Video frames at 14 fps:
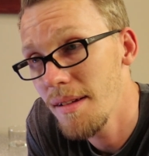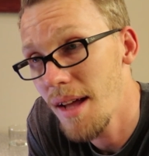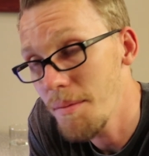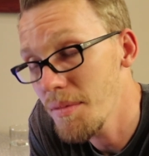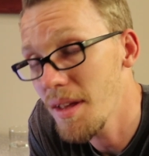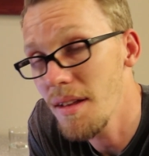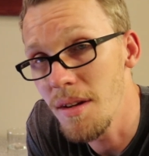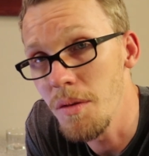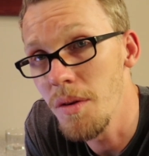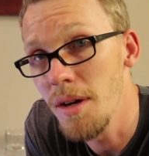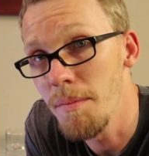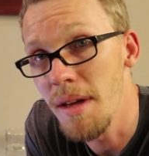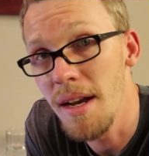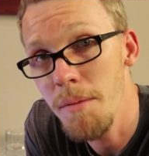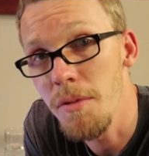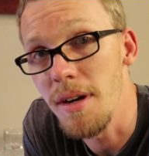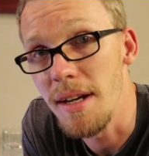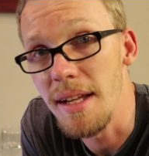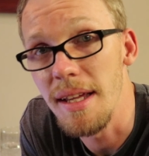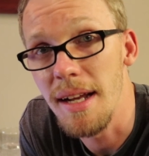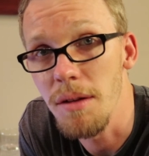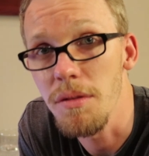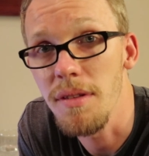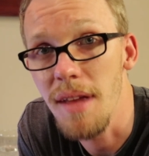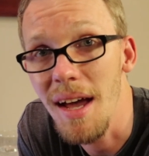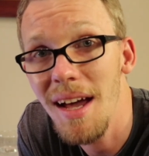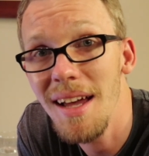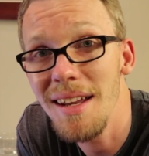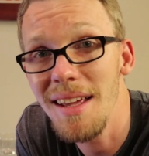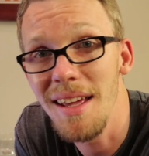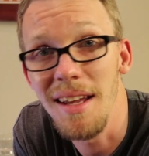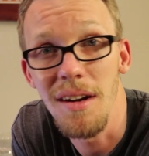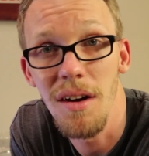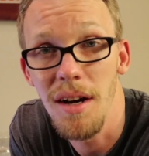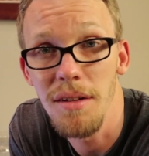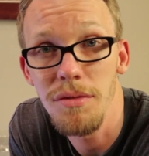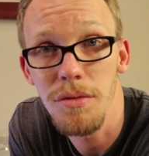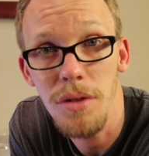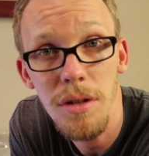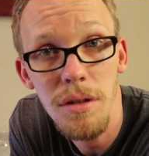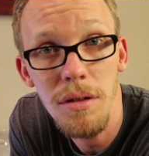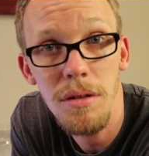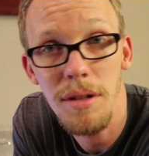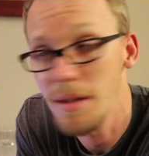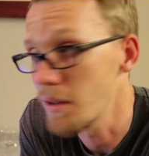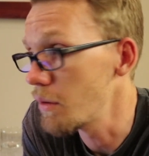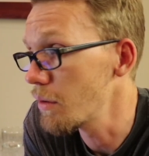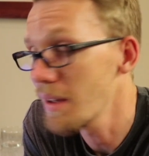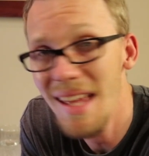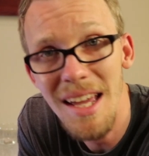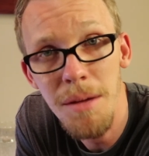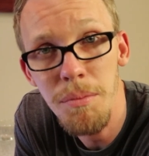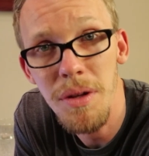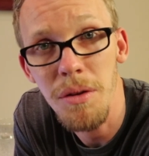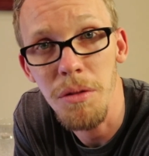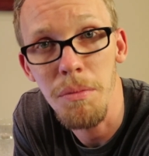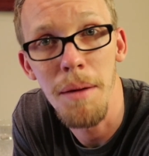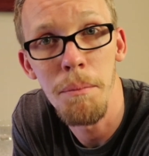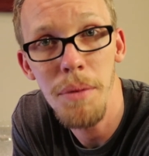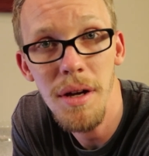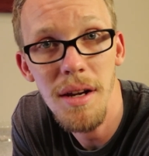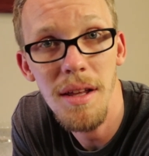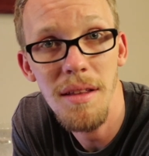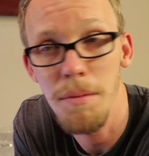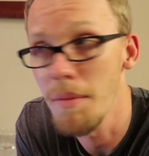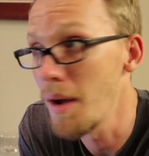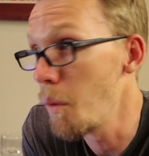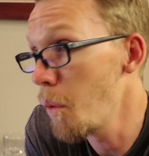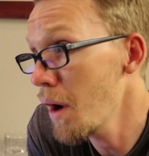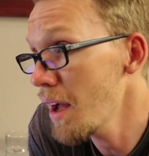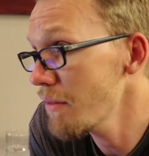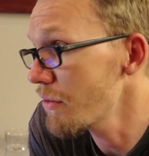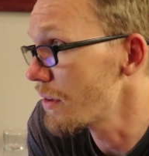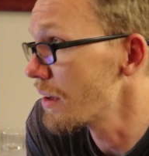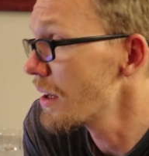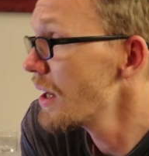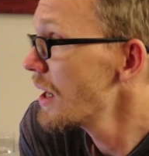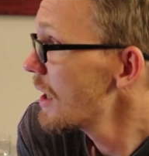I'm telling you what, man, I'm ready to get outside and off-road and go camping with my buddies and my wife and